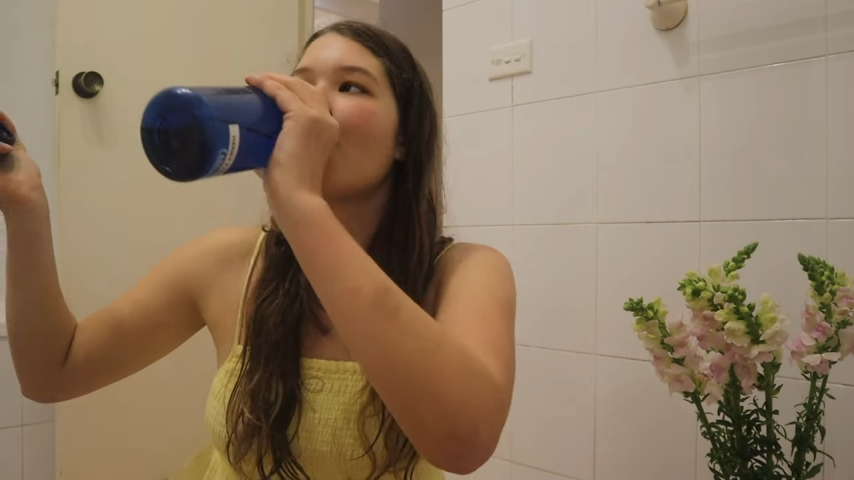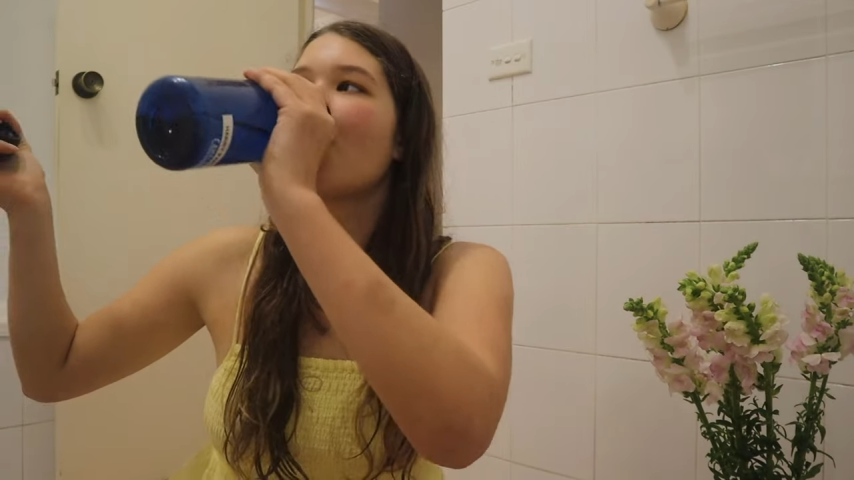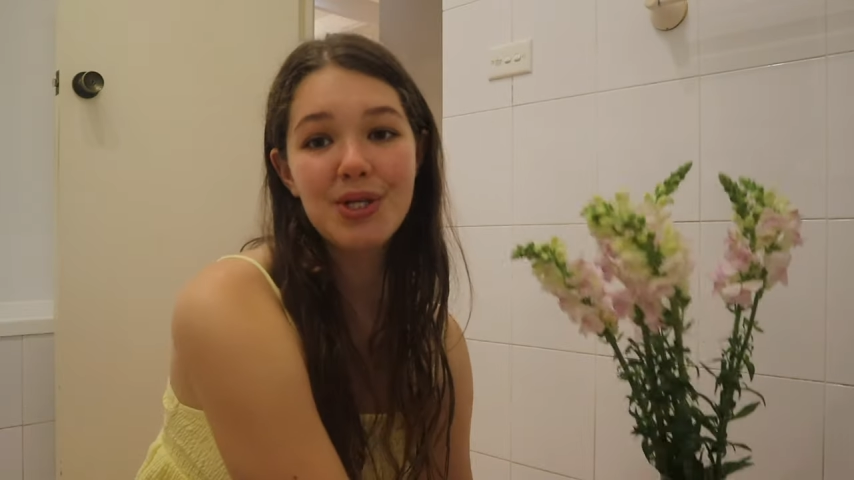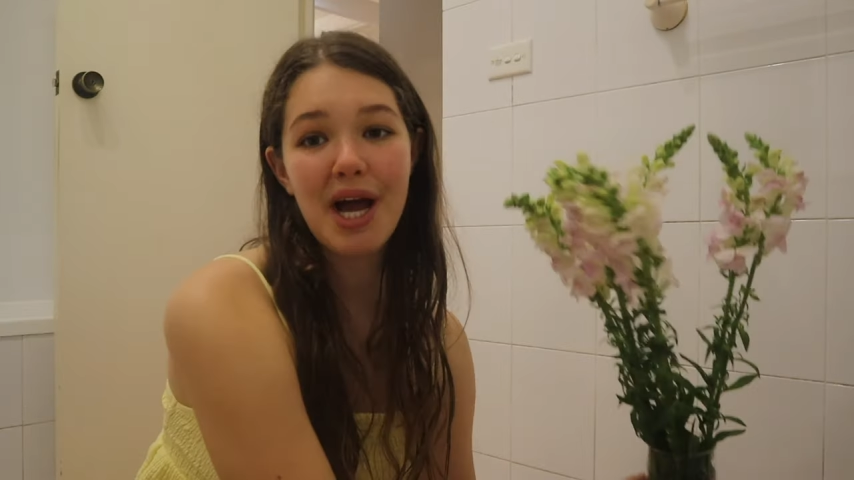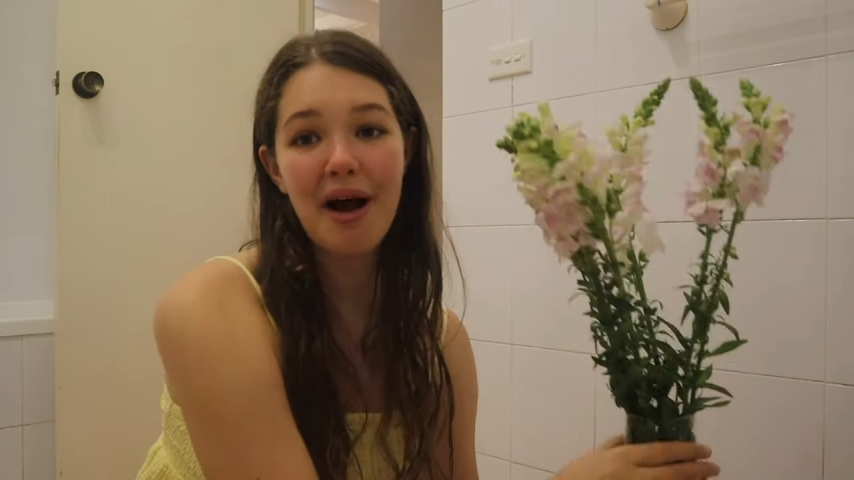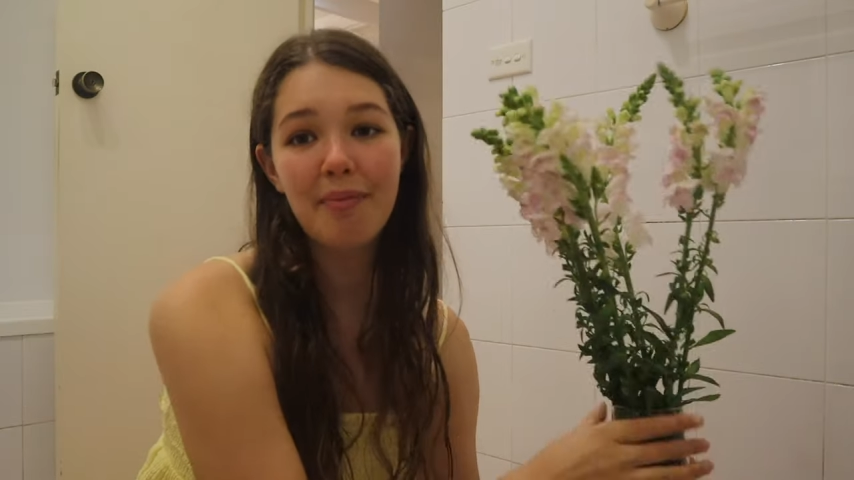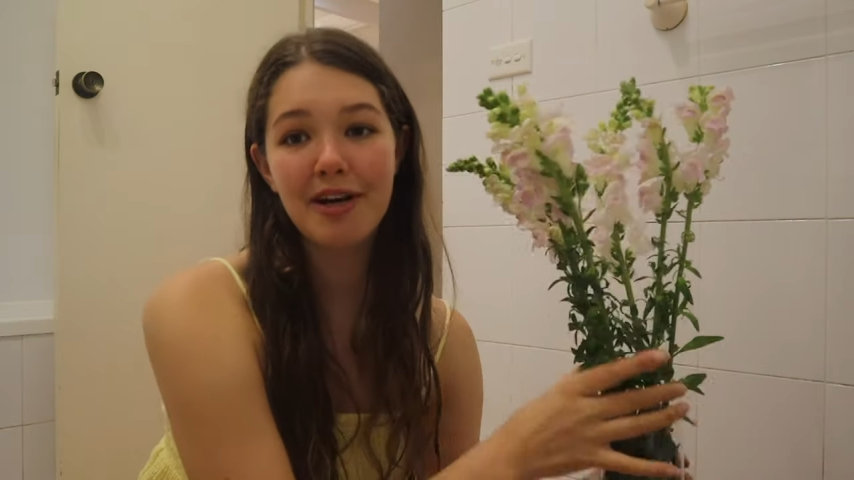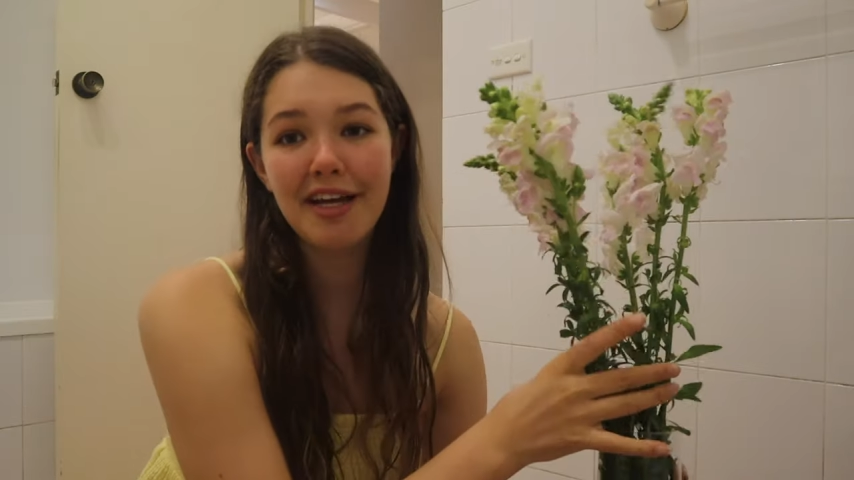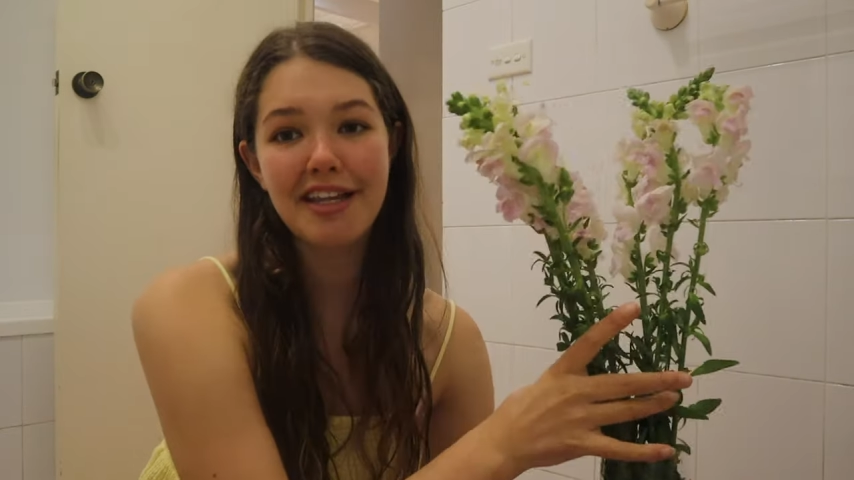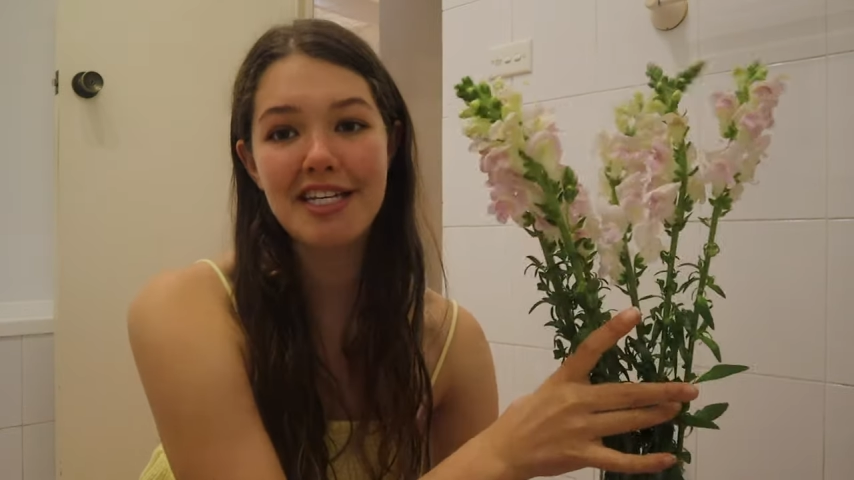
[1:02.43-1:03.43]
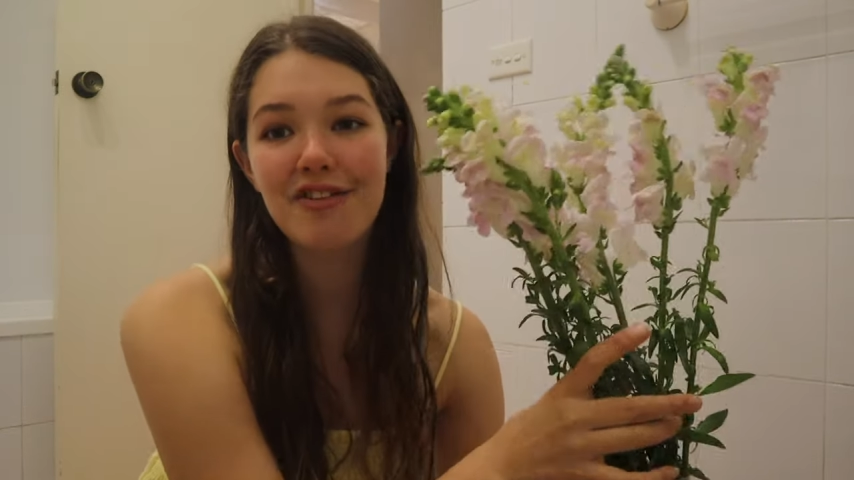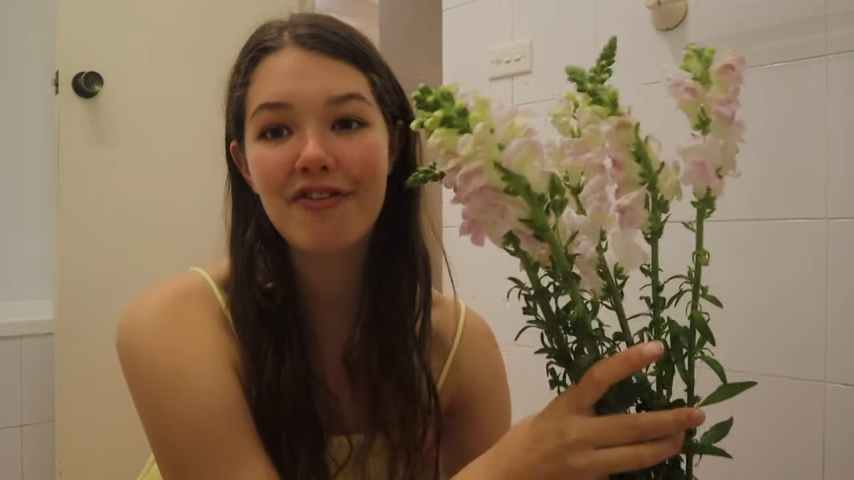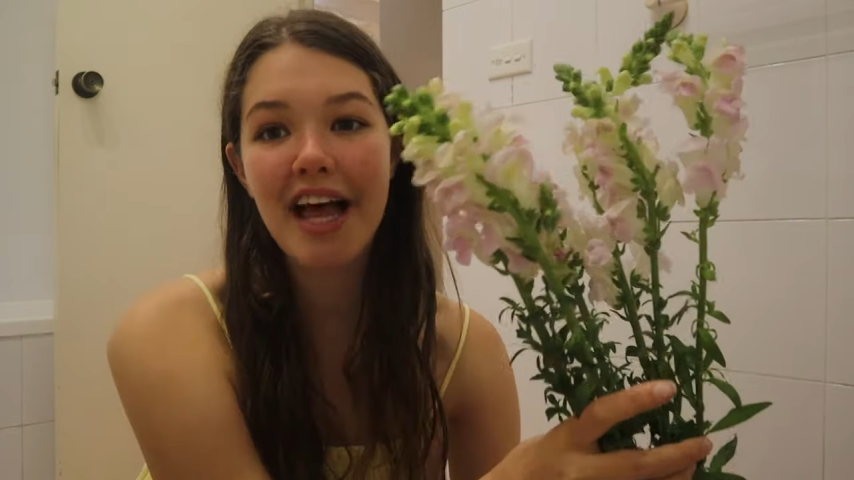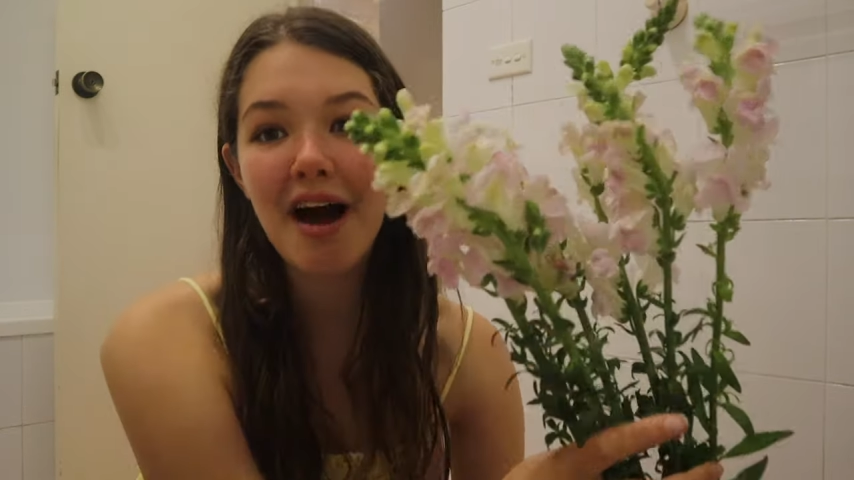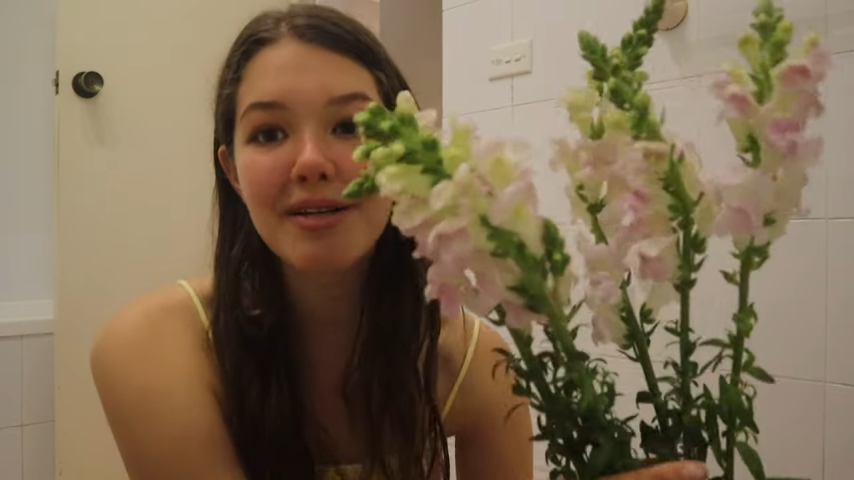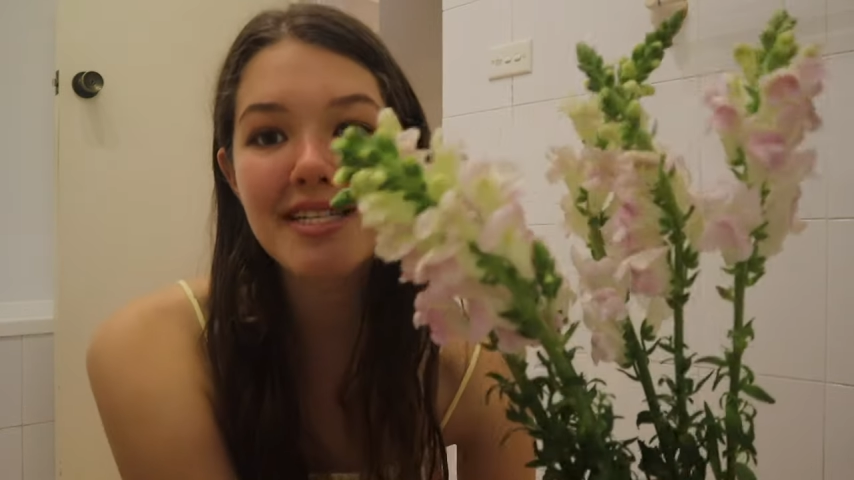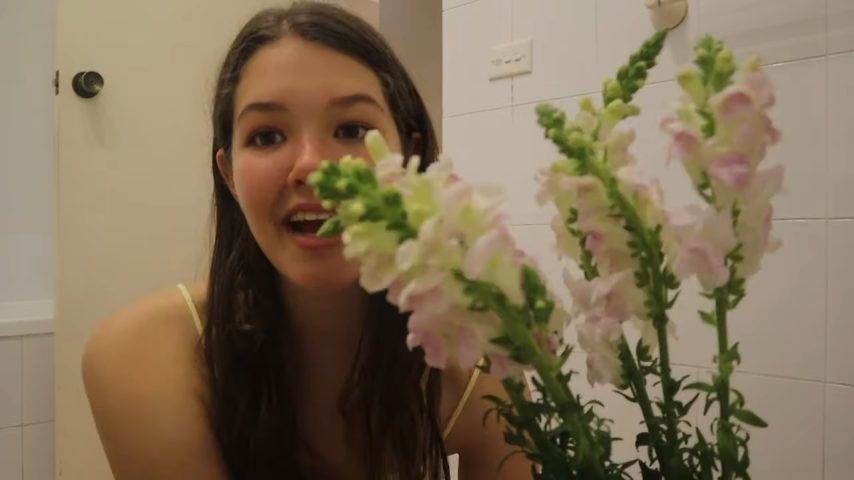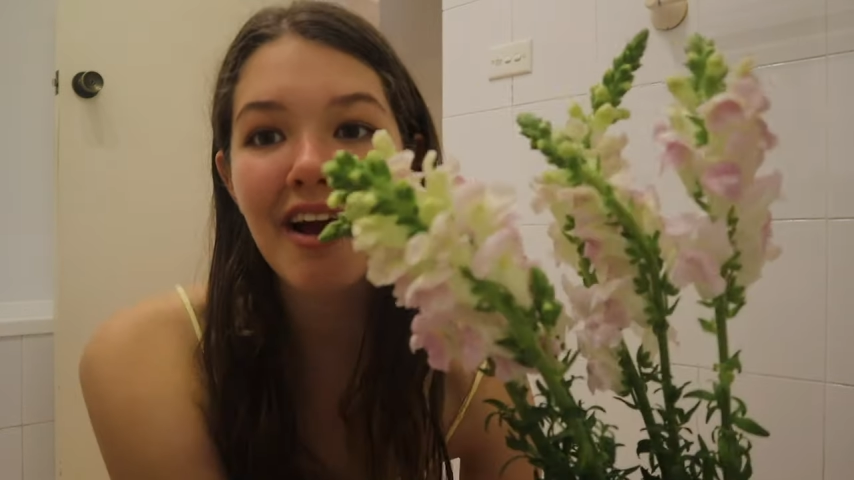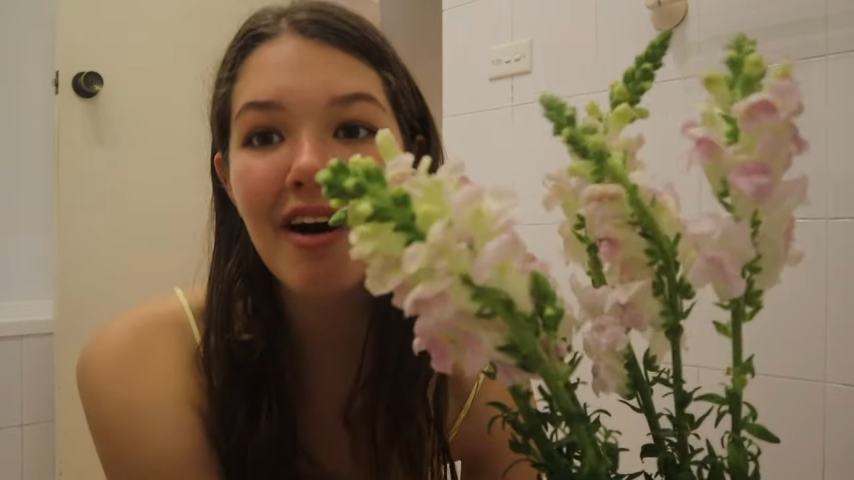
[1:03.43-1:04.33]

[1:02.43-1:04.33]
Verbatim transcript: Also, how pretty are these flowers I